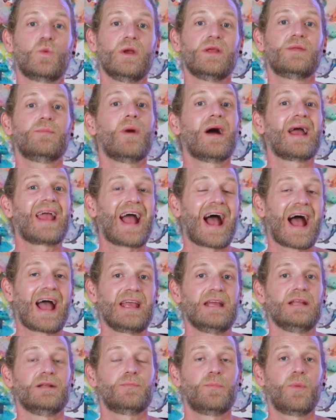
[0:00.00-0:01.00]
with my
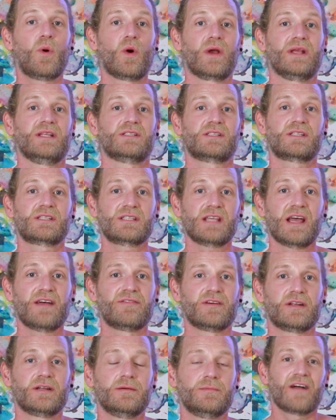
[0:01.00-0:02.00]
8.7.